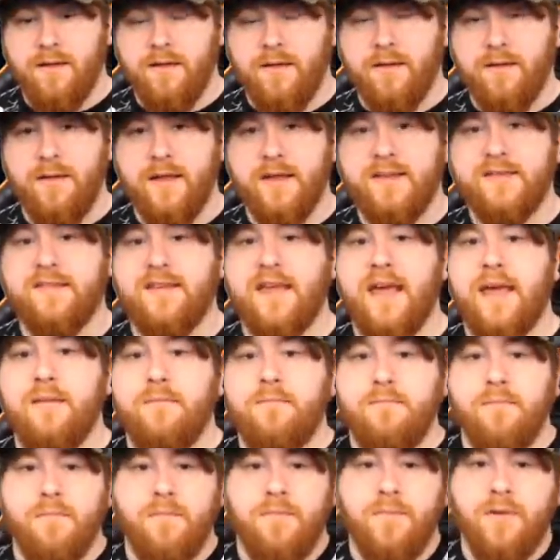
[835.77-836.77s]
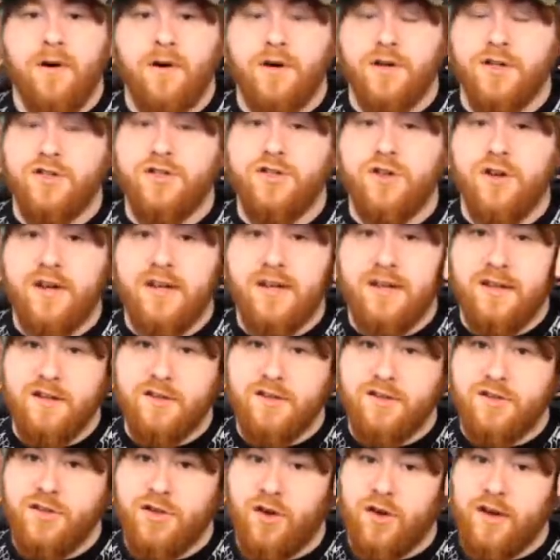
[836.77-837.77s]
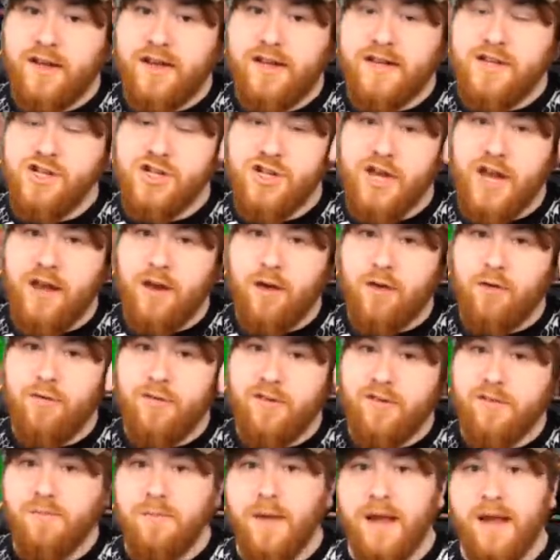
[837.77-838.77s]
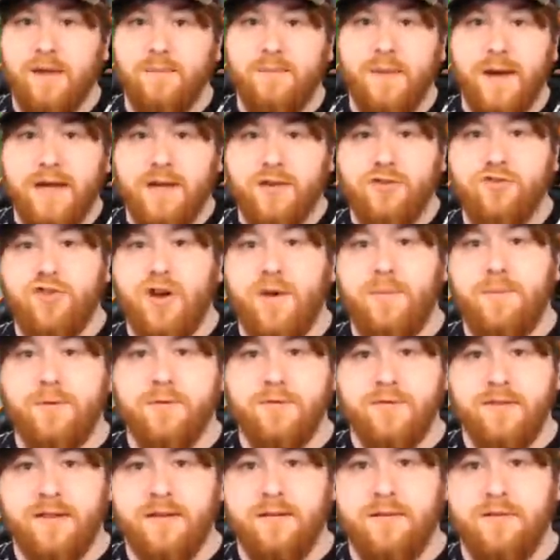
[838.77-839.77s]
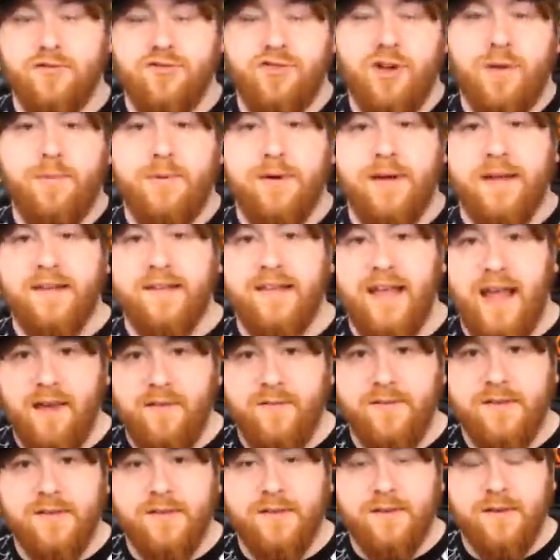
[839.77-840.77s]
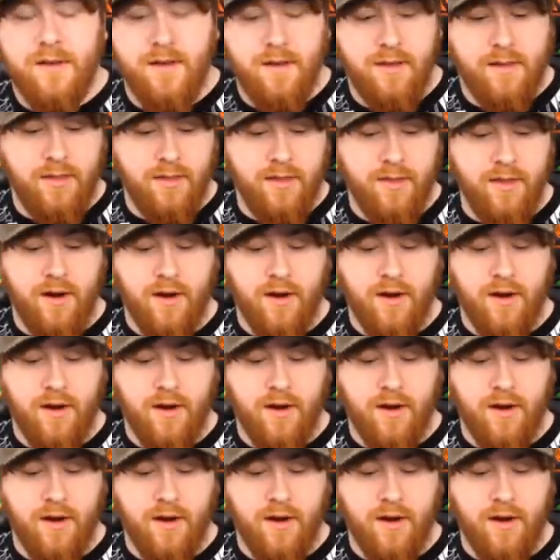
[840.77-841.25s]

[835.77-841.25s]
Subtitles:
this game, or Sonic in general, is made by AAA devs that